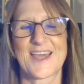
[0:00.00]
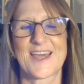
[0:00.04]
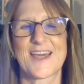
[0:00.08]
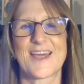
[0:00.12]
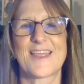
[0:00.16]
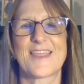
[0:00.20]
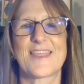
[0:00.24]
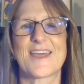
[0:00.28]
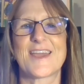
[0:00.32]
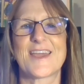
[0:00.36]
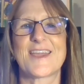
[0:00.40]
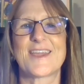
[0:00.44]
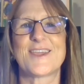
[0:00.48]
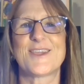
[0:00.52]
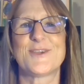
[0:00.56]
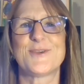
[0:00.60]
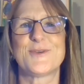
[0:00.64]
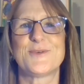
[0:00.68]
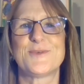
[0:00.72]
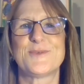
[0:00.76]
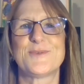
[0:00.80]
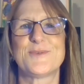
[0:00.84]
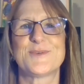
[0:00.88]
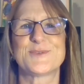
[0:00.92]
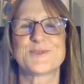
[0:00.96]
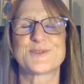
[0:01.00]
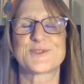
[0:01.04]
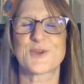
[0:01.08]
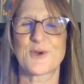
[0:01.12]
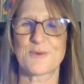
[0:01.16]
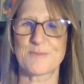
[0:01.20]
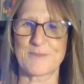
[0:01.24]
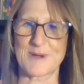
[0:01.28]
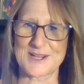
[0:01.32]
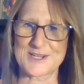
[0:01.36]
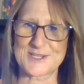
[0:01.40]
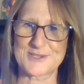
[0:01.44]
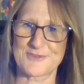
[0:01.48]
Thank you so
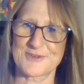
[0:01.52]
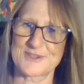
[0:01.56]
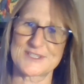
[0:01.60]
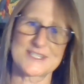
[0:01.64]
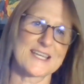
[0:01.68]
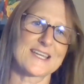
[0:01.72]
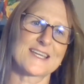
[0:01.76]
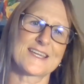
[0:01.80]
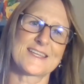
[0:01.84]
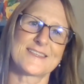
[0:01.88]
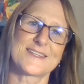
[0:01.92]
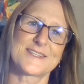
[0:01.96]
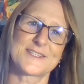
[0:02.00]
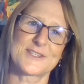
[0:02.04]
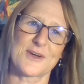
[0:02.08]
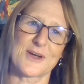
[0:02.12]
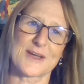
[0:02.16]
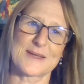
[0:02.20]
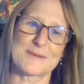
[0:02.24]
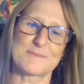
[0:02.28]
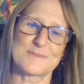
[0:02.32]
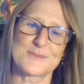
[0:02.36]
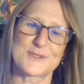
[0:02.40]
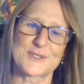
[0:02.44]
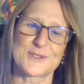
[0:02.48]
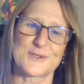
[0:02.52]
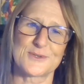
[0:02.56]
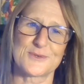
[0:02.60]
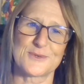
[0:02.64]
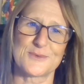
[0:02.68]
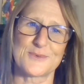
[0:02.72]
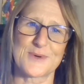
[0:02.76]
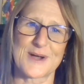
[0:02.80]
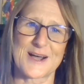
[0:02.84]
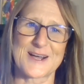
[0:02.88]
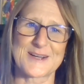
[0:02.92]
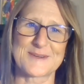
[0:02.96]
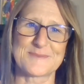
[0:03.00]
much for taking the time
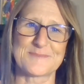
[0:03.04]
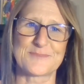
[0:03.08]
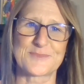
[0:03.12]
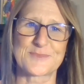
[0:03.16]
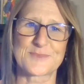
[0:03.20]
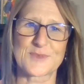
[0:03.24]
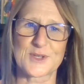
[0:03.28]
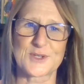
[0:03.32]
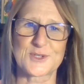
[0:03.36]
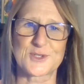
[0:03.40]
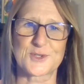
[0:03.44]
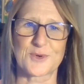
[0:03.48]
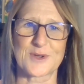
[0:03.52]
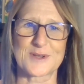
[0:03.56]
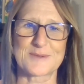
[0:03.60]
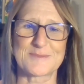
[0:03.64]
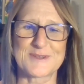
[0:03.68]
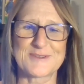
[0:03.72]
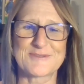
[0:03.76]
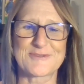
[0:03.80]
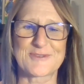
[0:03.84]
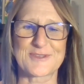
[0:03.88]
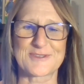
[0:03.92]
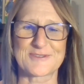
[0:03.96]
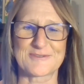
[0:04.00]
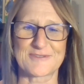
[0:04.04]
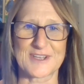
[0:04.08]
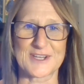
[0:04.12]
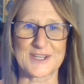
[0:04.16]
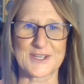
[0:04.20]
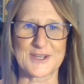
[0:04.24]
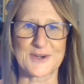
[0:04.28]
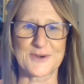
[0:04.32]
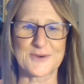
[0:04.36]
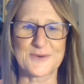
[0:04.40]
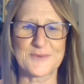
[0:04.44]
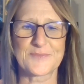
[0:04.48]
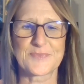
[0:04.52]
to join me for the
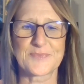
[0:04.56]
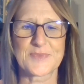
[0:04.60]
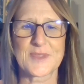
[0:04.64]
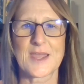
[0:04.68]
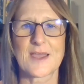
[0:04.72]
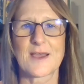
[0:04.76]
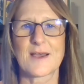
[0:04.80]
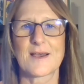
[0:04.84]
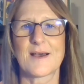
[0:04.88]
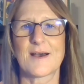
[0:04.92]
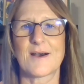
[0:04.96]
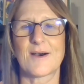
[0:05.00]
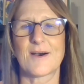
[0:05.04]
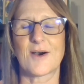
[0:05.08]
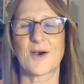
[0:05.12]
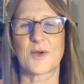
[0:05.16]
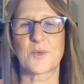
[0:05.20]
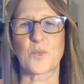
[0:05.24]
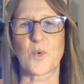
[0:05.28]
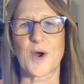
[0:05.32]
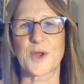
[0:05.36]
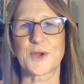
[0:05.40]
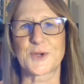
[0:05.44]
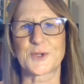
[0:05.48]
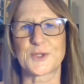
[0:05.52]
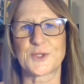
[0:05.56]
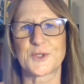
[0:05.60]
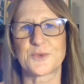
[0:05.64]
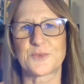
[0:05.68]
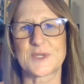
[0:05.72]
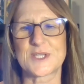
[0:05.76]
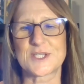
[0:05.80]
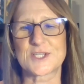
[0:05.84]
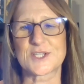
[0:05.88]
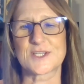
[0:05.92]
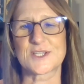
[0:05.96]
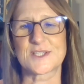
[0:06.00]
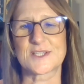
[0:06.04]
video on Waterloo
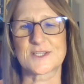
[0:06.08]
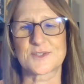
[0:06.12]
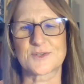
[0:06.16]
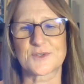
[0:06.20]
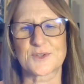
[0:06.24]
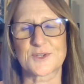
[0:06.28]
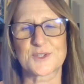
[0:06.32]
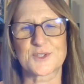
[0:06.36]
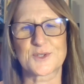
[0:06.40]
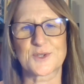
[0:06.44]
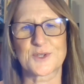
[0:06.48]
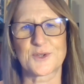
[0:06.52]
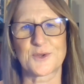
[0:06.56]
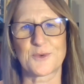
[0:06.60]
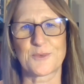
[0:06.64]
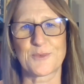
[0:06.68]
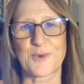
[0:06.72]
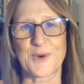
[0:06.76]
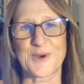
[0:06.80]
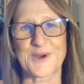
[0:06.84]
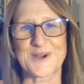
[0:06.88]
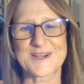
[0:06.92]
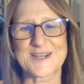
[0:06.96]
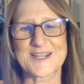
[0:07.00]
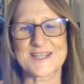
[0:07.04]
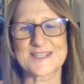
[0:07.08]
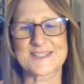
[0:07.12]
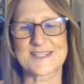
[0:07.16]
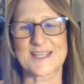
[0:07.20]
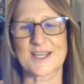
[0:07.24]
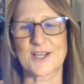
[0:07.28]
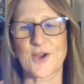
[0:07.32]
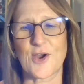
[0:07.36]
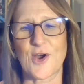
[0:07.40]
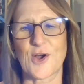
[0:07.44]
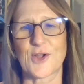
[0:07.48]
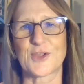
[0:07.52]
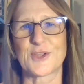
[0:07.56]
Region District School Board
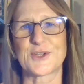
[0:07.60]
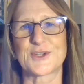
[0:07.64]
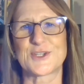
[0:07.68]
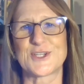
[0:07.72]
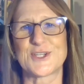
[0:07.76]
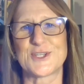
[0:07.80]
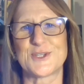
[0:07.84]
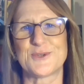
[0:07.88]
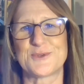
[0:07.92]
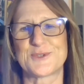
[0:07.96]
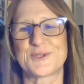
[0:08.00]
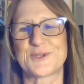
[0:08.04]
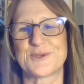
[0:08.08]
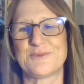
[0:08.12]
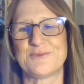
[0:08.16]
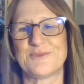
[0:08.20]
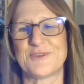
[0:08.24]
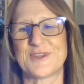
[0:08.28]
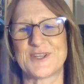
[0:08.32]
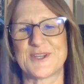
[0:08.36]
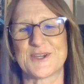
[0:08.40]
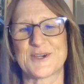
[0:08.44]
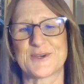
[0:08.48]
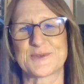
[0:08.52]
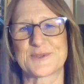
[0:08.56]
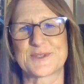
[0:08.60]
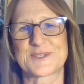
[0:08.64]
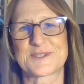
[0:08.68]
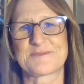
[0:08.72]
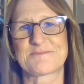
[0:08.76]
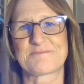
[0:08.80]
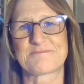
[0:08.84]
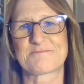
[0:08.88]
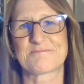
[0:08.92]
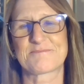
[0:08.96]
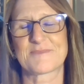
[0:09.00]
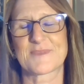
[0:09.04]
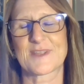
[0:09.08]
Psychology YouTube videos.
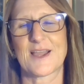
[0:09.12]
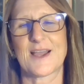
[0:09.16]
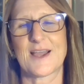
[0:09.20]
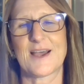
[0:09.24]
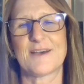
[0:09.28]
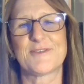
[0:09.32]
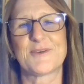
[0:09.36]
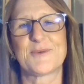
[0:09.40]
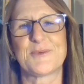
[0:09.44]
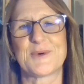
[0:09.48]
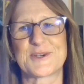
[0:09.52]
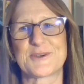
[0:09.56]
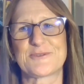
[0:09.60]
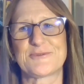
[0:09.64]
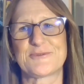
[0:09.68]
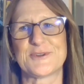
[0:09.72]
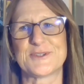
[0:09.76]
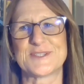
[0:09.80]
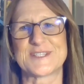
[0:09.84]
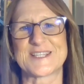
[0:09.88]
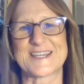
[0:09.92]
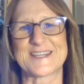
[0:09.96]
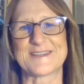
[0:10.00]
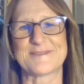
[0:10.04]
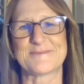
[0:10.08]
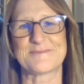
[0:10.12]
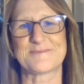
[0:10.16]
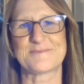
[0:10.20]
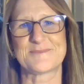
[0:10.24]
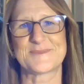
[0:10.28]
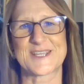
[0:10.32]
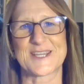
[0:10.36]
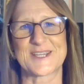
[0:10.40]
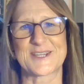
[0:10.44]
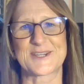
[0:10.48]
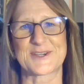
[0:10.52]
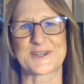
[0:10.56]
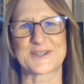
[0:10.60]
Have a wonderful day.
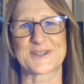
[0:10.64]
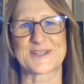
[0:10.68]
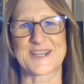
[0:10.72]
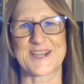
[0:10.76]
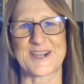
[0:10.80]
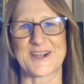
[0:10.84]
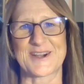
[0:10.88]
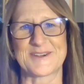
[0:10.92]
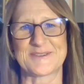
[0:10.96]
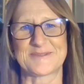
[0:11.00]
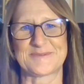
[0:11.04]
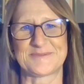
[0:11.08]
Take good care.